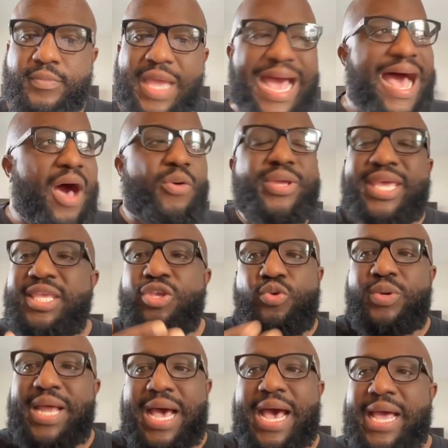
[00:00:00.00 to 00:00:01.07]
How can
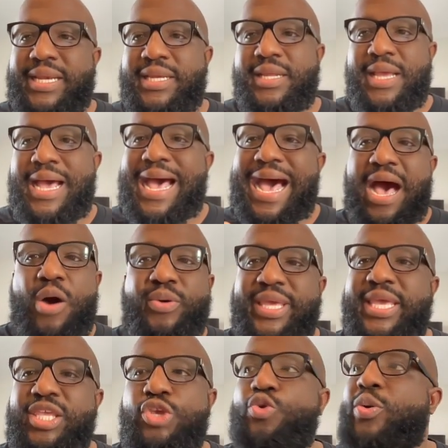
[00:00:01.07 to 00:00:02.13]

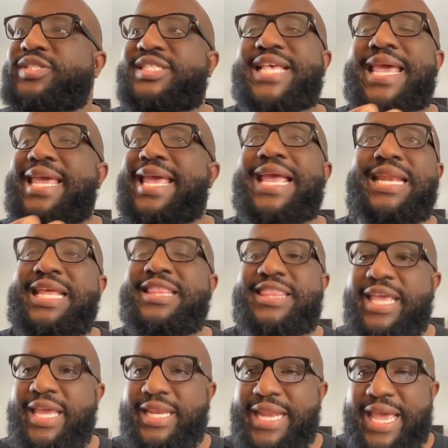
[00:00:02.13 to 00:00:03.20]
you say
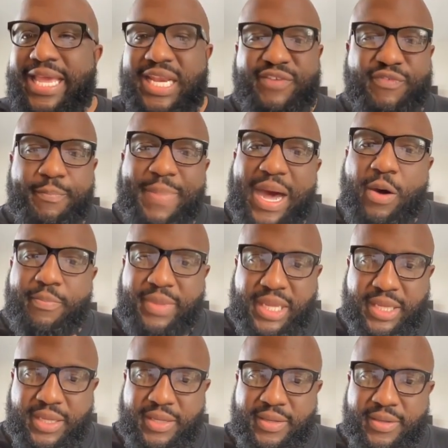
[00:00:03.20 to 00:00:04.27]
anything negative about me?